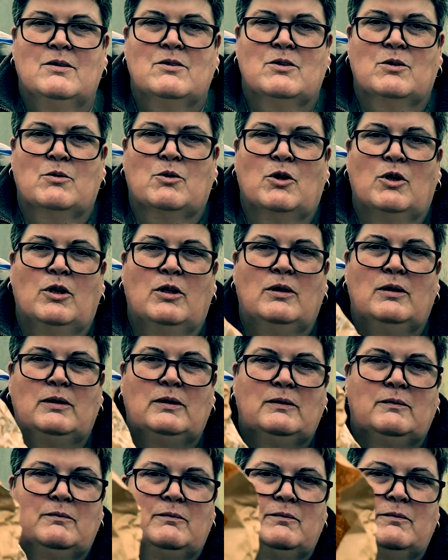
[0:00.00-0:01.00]
We've got
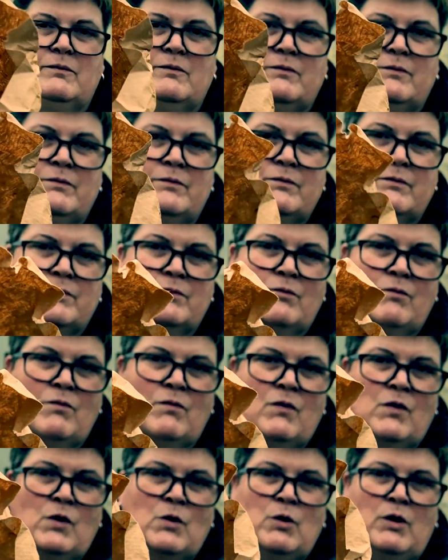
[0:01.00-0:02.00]

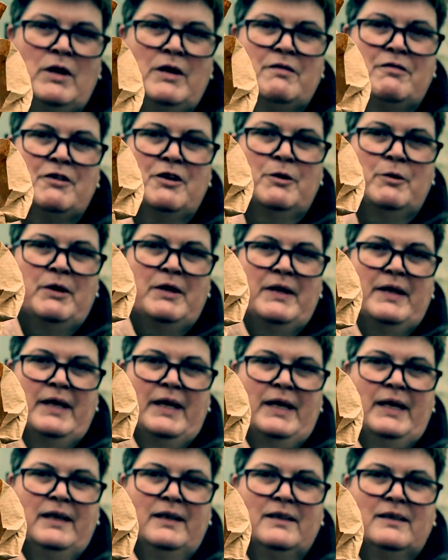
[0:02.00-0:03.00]
quite a few in
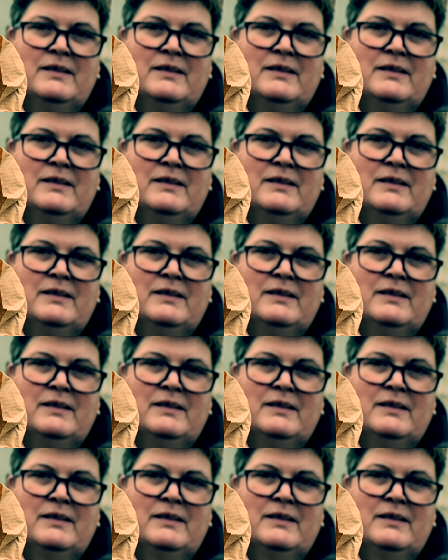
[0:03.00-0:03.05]
there.